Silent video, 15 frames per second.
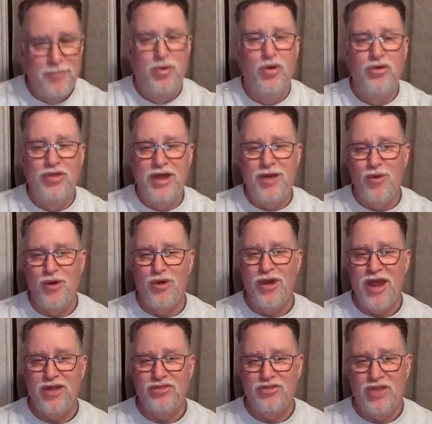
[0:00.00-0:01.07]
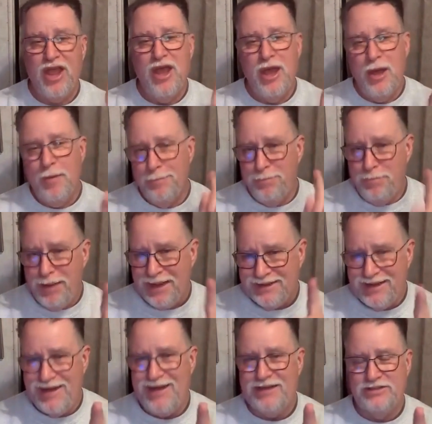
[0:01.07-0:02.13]
pull that word out and say, But
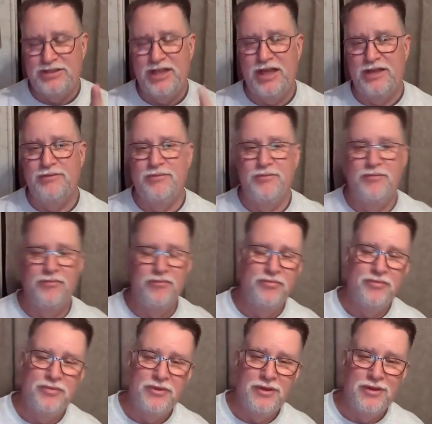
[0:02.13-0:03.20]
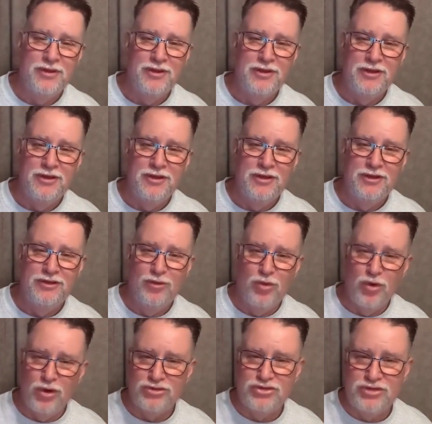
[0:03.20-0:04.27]
God said. The
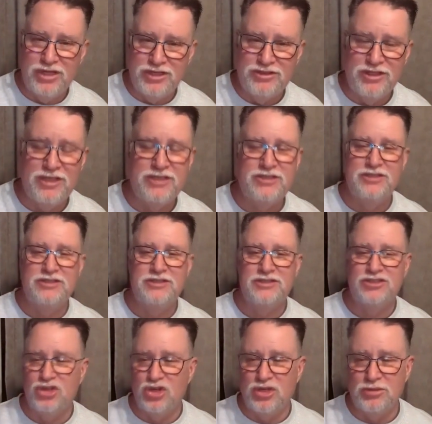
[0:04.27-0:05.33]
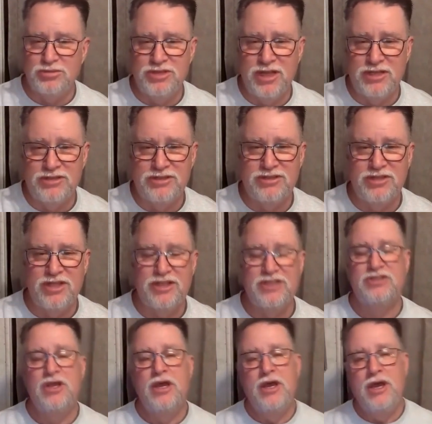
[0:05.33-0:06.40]
world says this, circumstances say
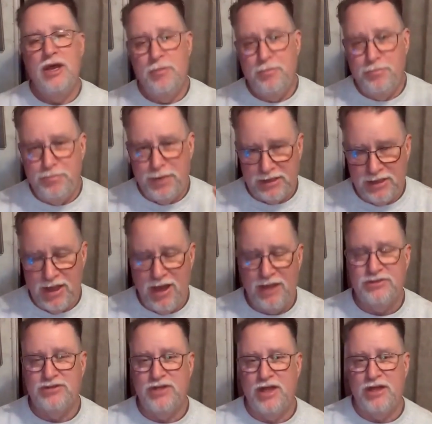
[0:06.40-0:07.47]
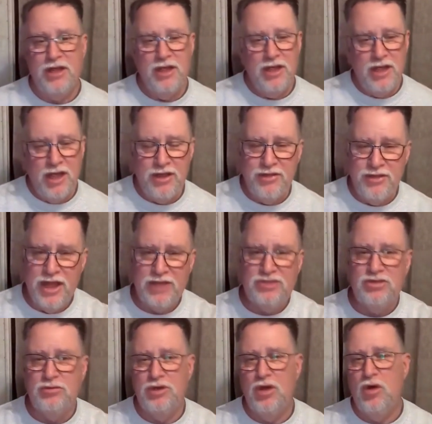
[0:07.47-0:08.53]
this, but God said. And that's
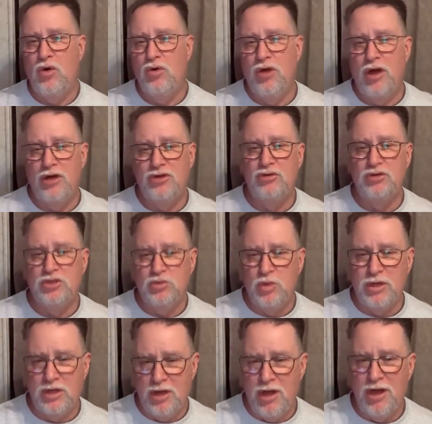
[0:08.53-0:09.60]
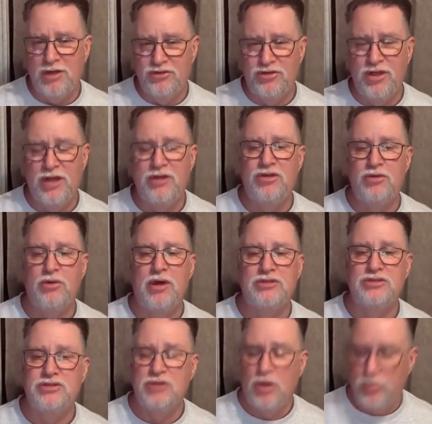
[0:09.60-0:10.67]
what we hold on to is what God said to us.
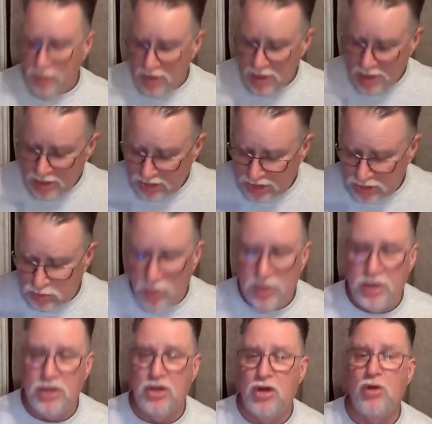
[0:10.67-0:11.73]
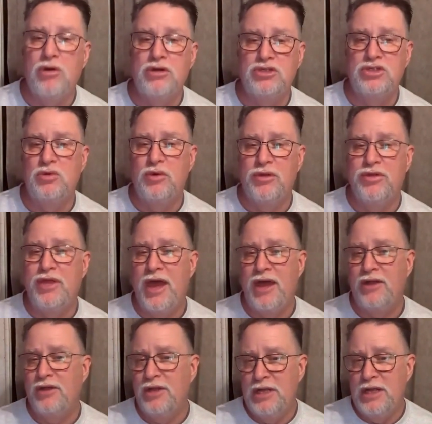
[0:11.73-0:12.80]
So just want to encourage you with that,
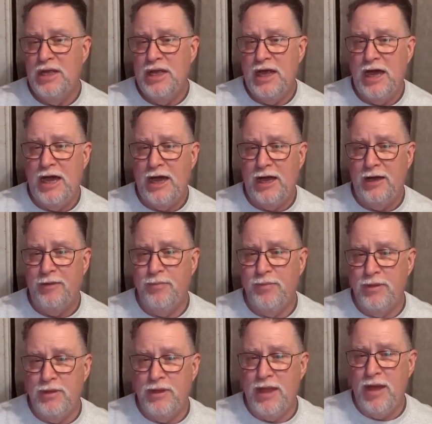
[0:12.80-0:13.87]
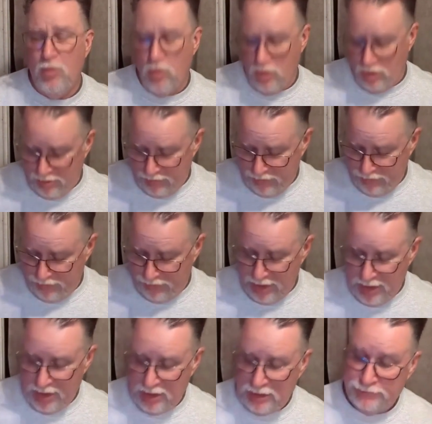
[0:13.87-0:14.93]
uh, that word of
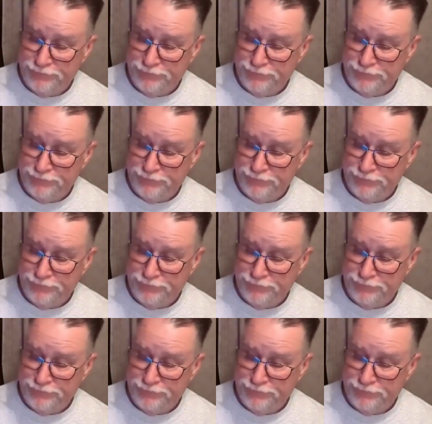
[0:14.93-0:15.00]
uh,